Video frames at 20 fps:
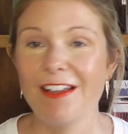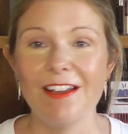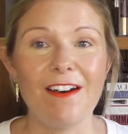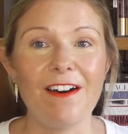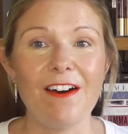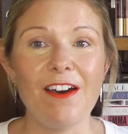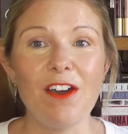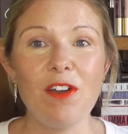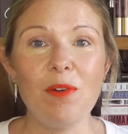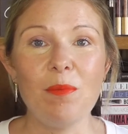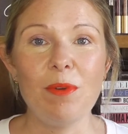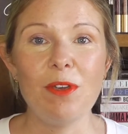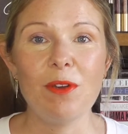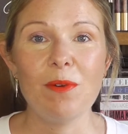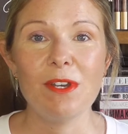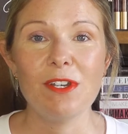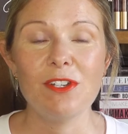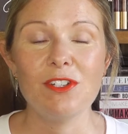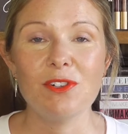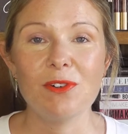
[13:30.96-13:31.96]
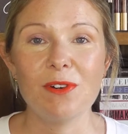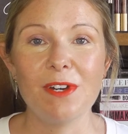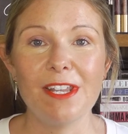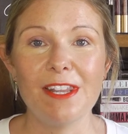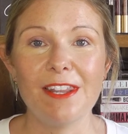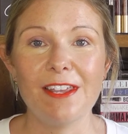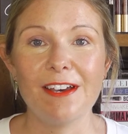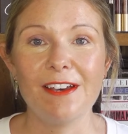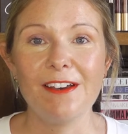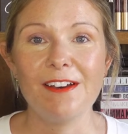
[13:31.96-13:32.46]
I hope you
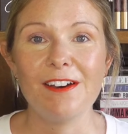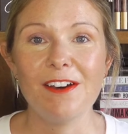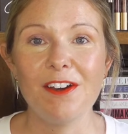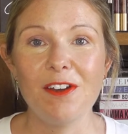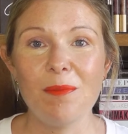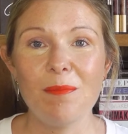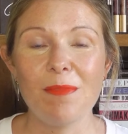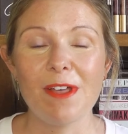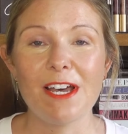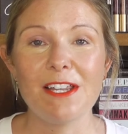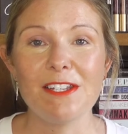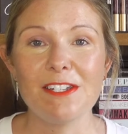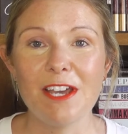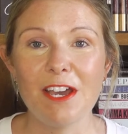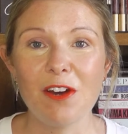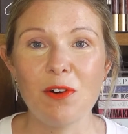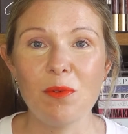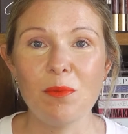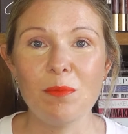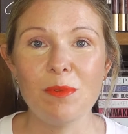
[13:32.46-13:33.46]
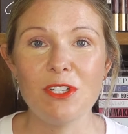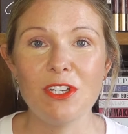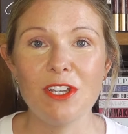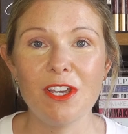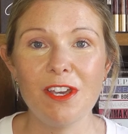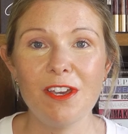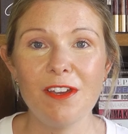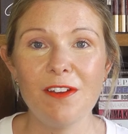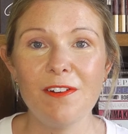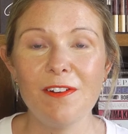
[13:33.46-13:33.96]
enjoyed that. I hope that's helped
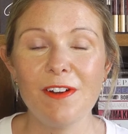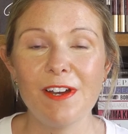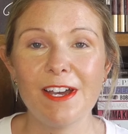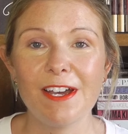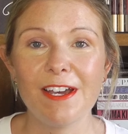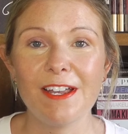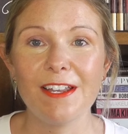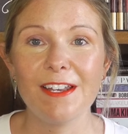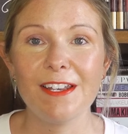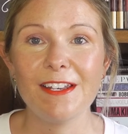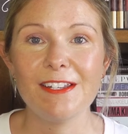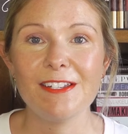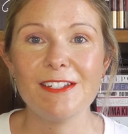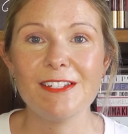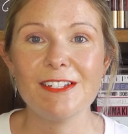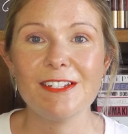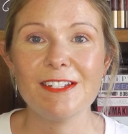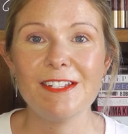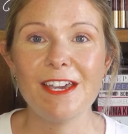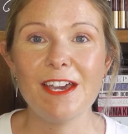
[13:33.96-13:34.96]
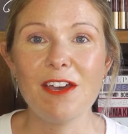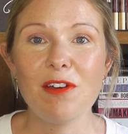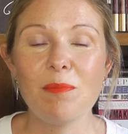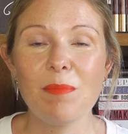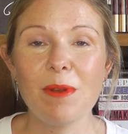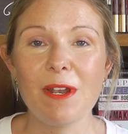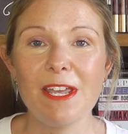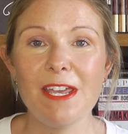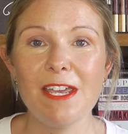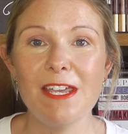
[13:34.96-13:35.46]
you. And yeah,
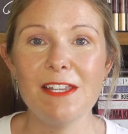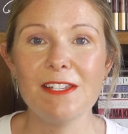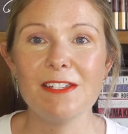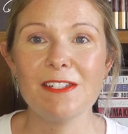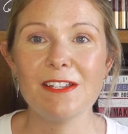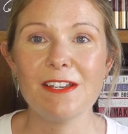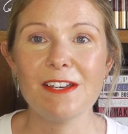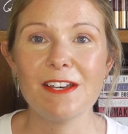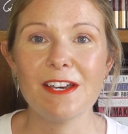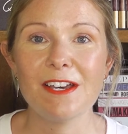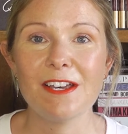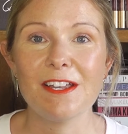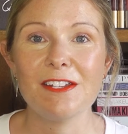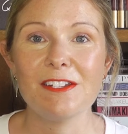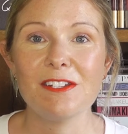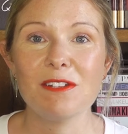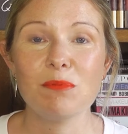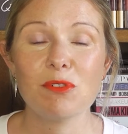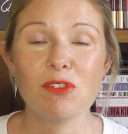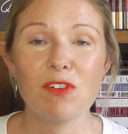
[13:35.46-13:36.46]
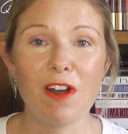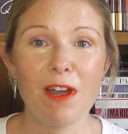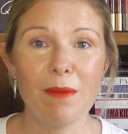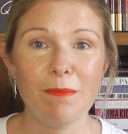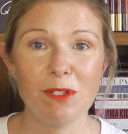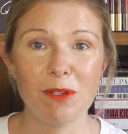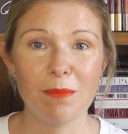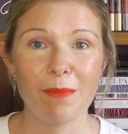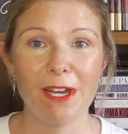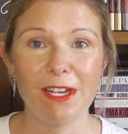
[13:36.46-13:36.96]
please subscribe
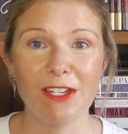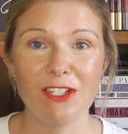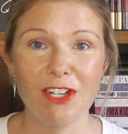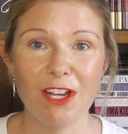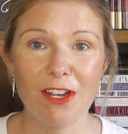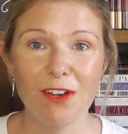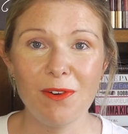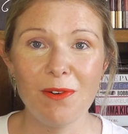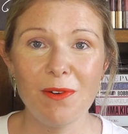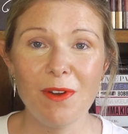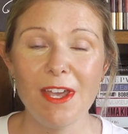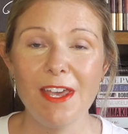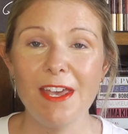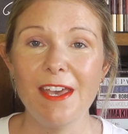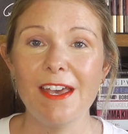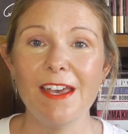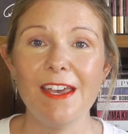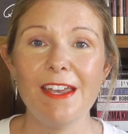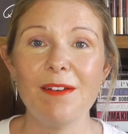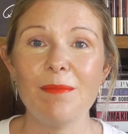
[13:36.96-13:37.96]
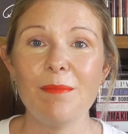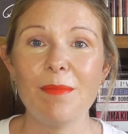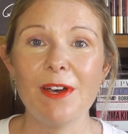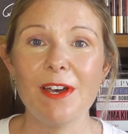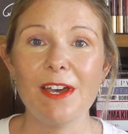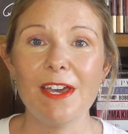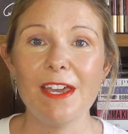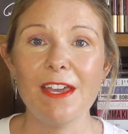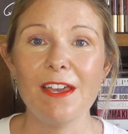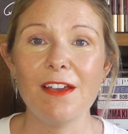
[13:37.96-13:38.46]
to my channel. In
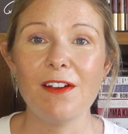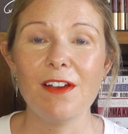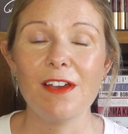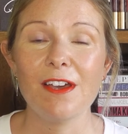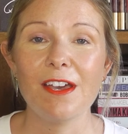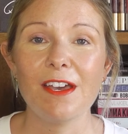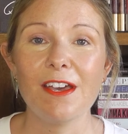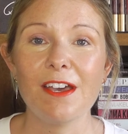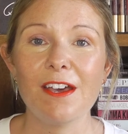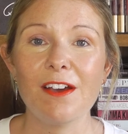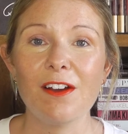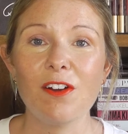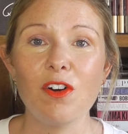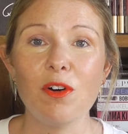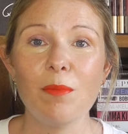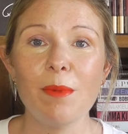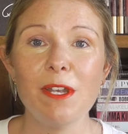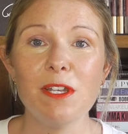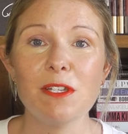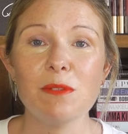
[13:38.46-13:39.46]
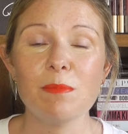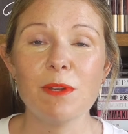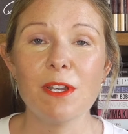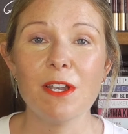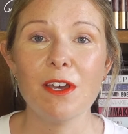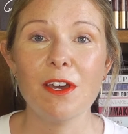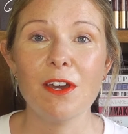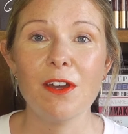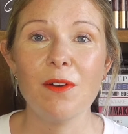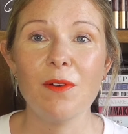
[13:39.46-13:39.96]
my comments
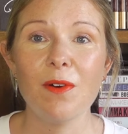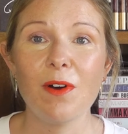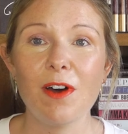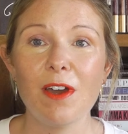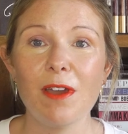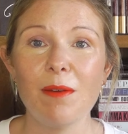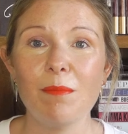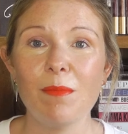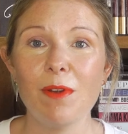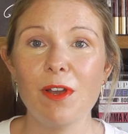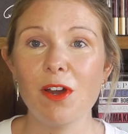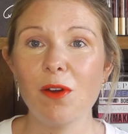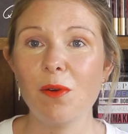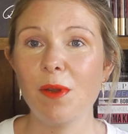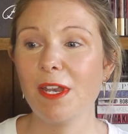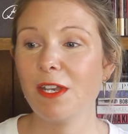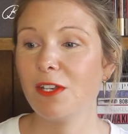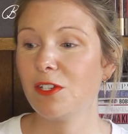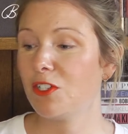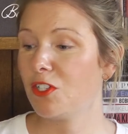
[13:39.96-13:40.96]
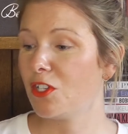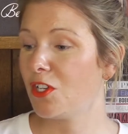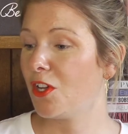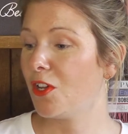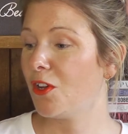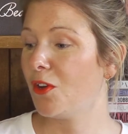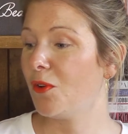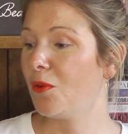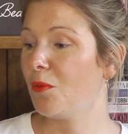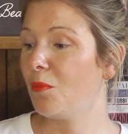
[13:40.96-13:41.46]
below, I'm going
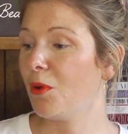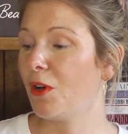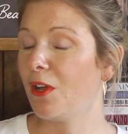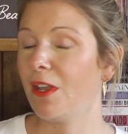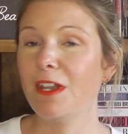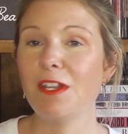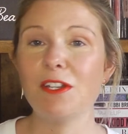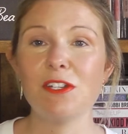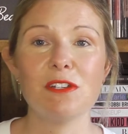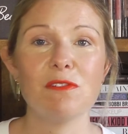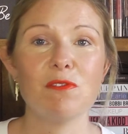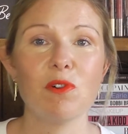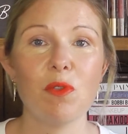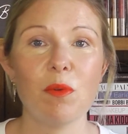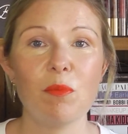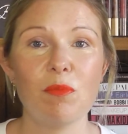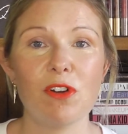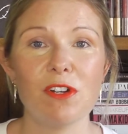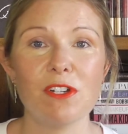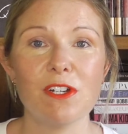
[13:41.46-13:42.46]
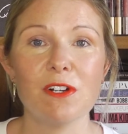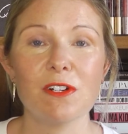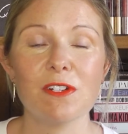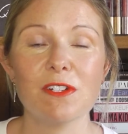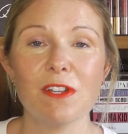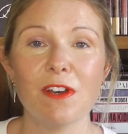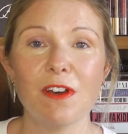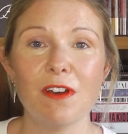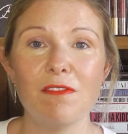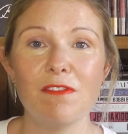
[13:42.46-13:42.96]
to put a list of all the products
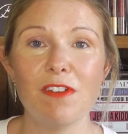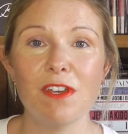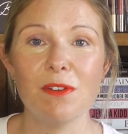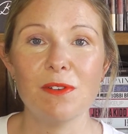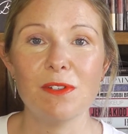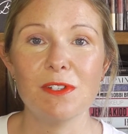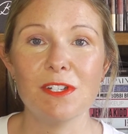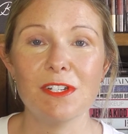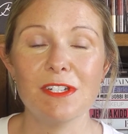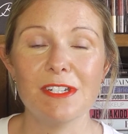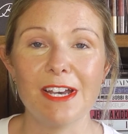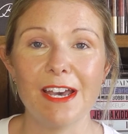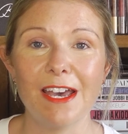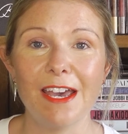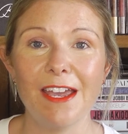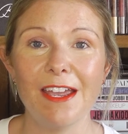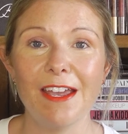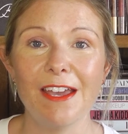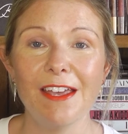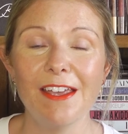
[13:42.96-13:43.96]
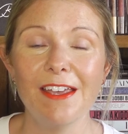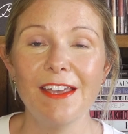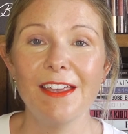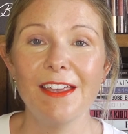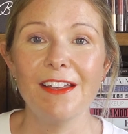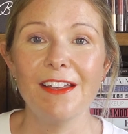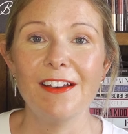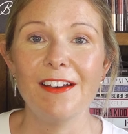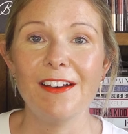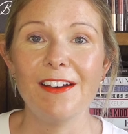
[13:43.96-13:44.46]
that I've used today.
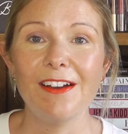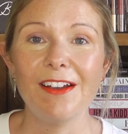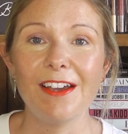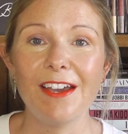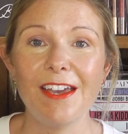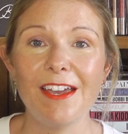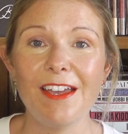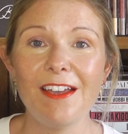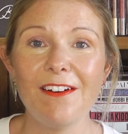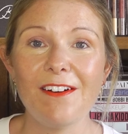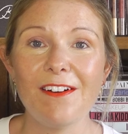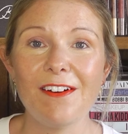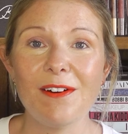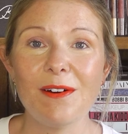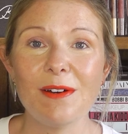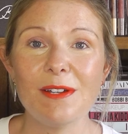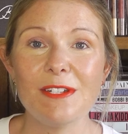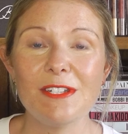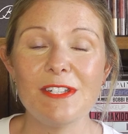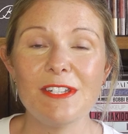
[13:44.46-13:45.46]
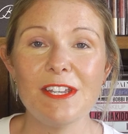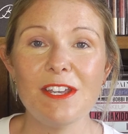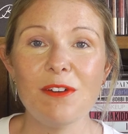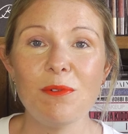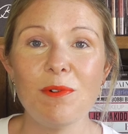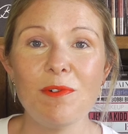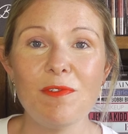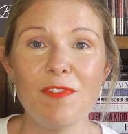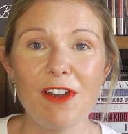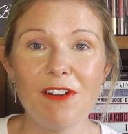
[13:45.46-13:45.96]
Okay, I'll see you
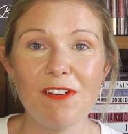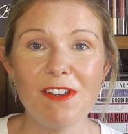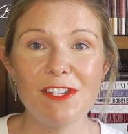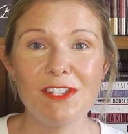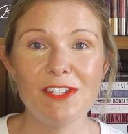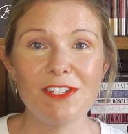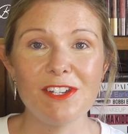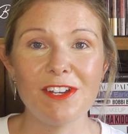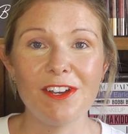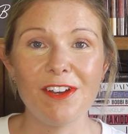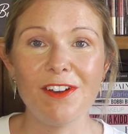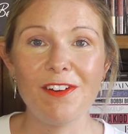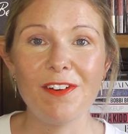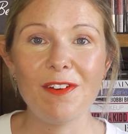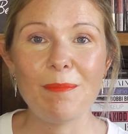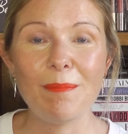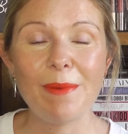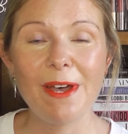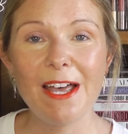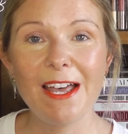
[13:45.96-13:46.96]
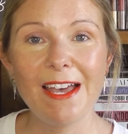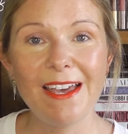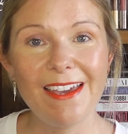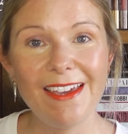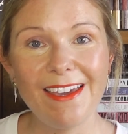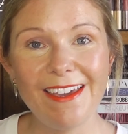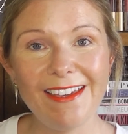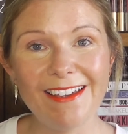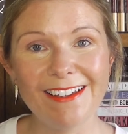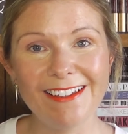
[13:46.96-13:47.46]
all very soon.
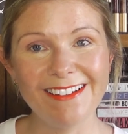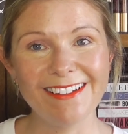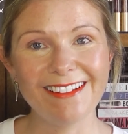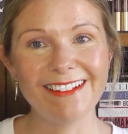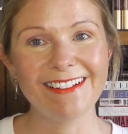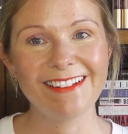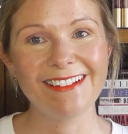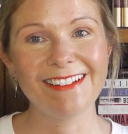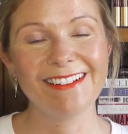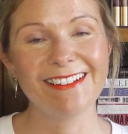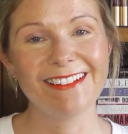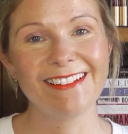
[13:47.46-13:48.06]
Bye!